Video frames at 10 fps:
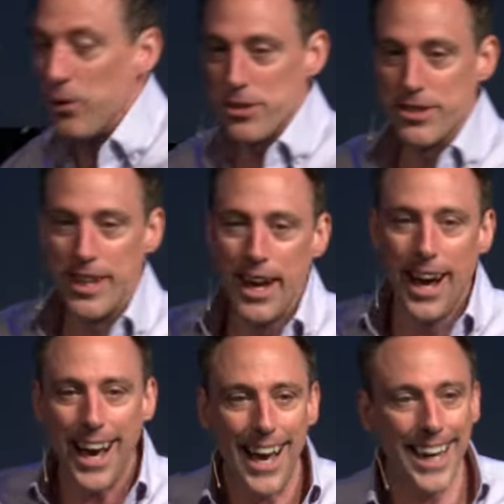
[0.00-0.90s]
We'll just
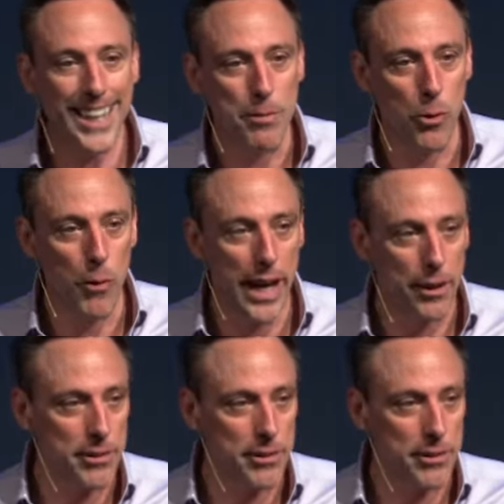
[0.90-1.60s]
hide him away.